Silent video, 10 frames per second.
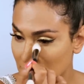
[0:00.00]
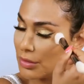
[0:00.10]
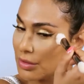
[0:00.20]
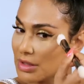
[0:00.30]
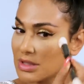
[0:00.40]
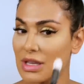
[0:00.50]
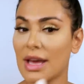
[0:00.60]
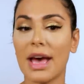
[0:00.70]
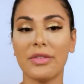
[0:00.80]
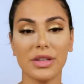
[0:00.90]
You can see I
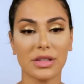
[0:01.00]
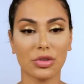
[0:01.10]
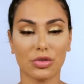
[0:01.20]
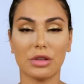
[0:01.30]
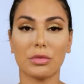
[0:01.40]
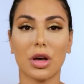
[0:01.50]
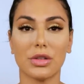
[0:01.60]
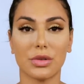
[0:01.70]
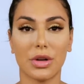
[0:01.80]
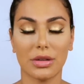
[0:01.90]
haven't done cream
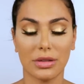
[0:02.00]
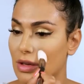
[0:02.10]
contour.